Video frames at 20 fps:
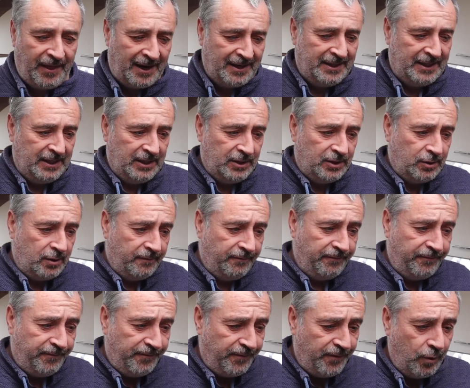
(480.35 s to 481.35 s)
That is the
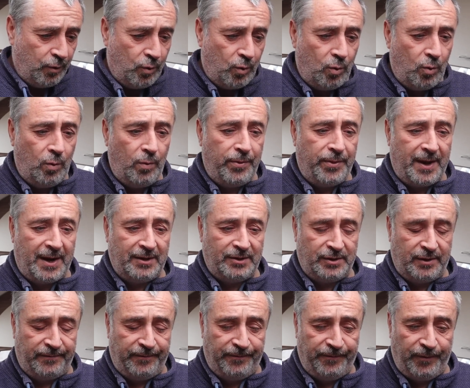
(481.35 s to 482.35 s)
fuel,
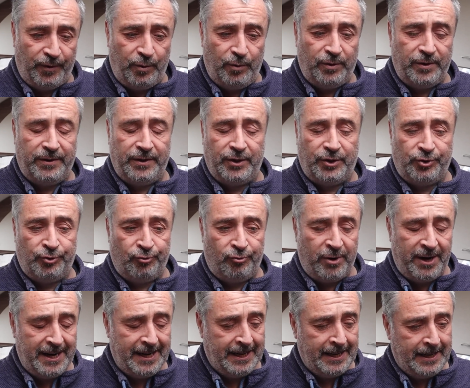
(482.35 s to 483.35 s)
that's the food and the
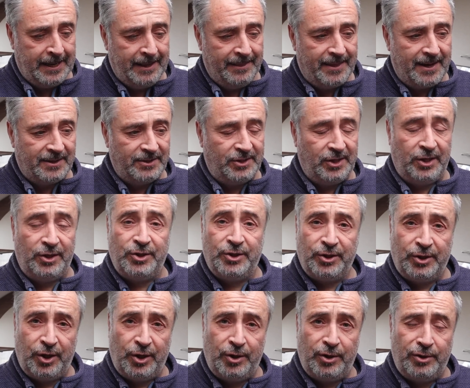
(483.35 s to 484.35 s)
drink, that's the
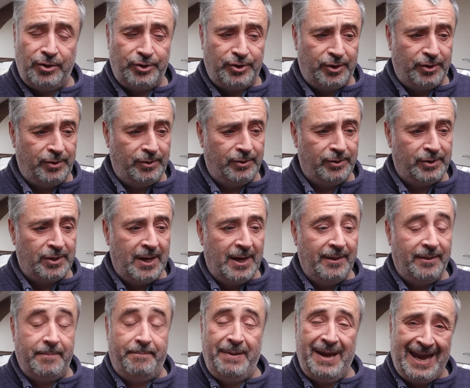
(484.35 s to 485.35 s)
excursions,
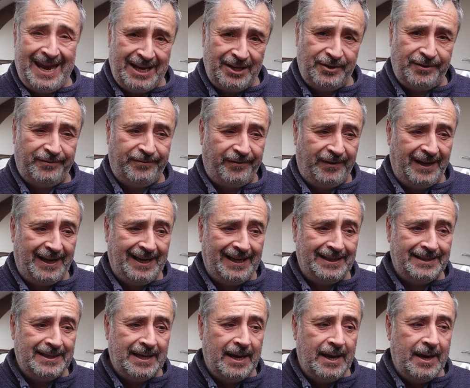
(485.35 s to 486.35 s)
the pitch
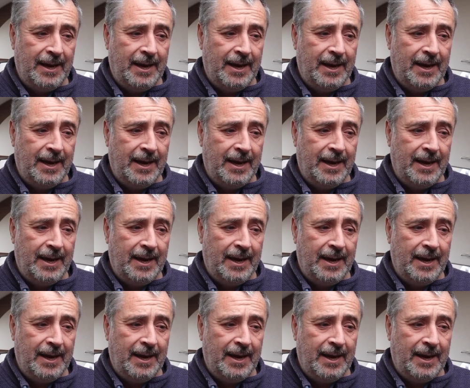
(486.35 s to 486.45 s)
fees,